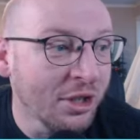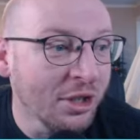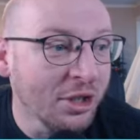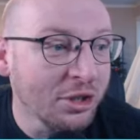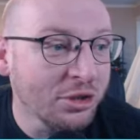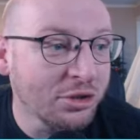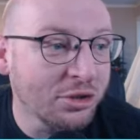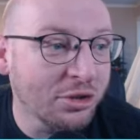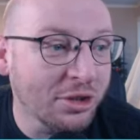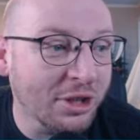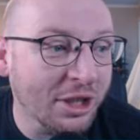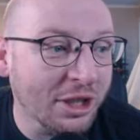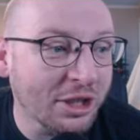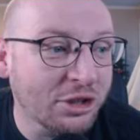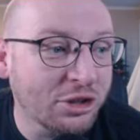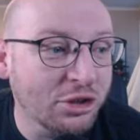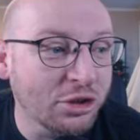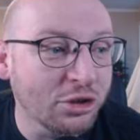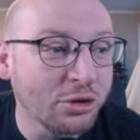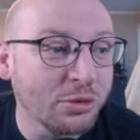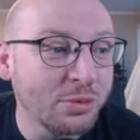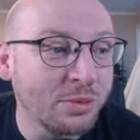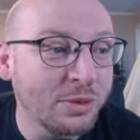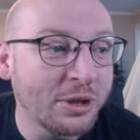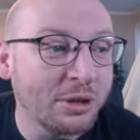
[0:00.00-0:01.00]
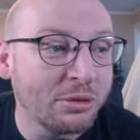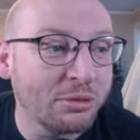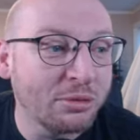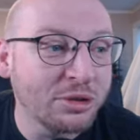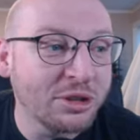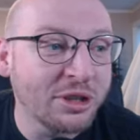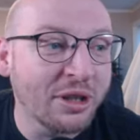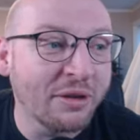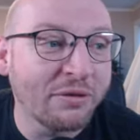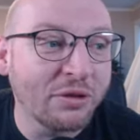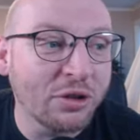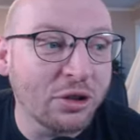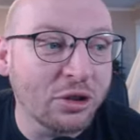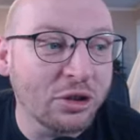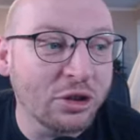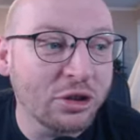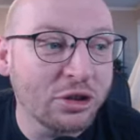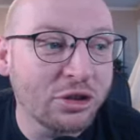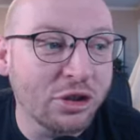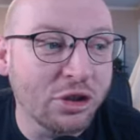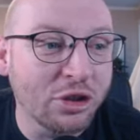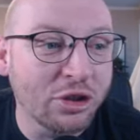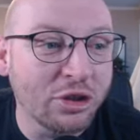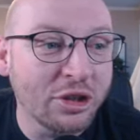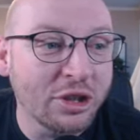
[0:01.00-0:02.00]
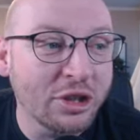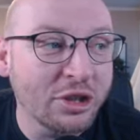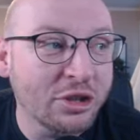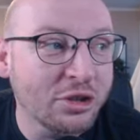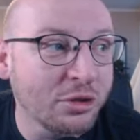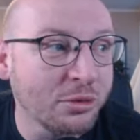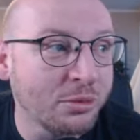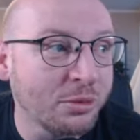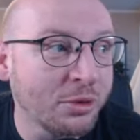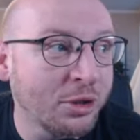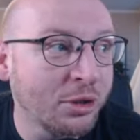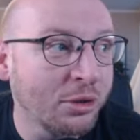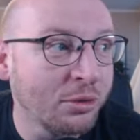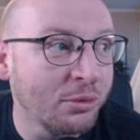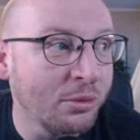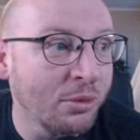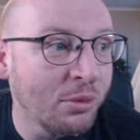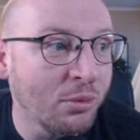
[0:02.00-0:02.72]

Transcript: So that showed me he was never going to turn in someone who we